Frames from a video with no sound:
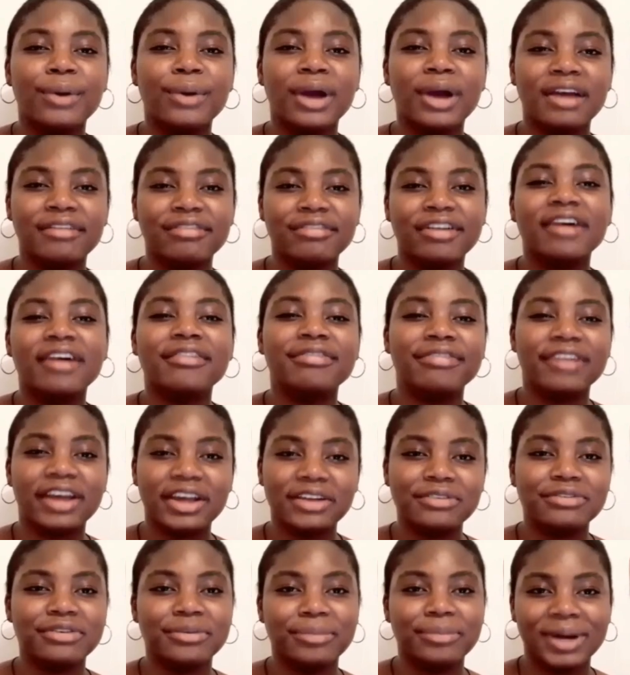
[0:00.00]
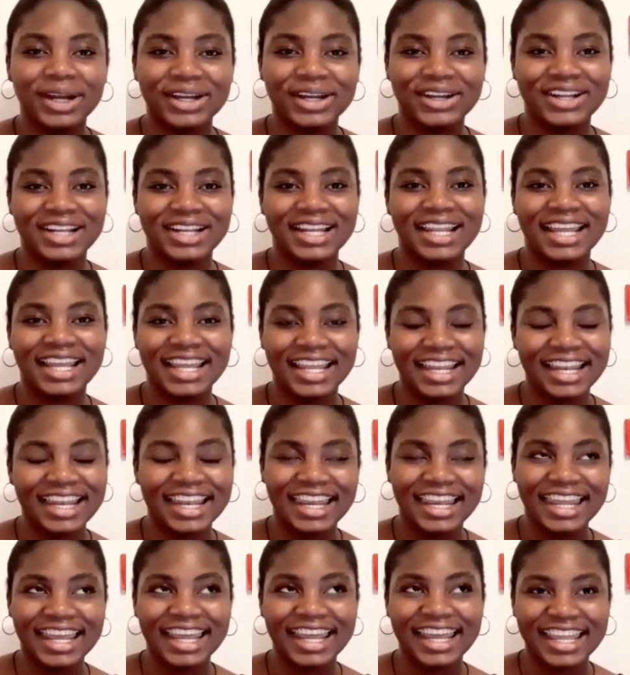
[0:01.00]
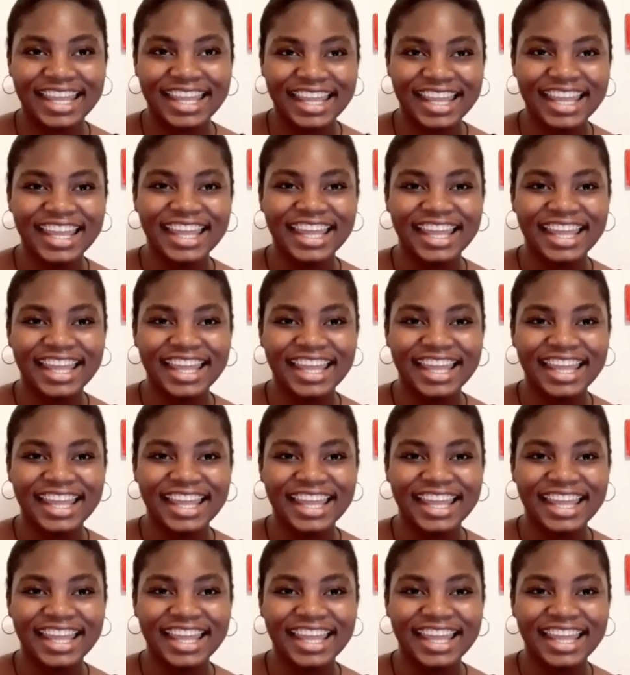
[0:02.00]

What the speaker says: Boy, I fight for my curly head, like.